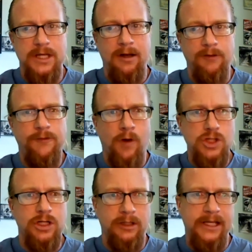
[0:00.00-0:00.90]
And
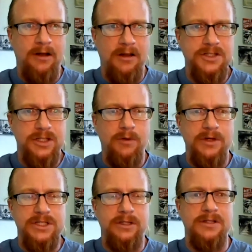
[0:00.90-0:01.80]
unfortunately, it also
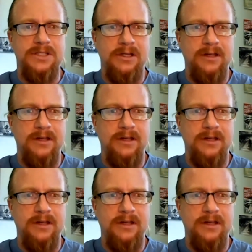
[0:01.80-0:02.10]
is is uh,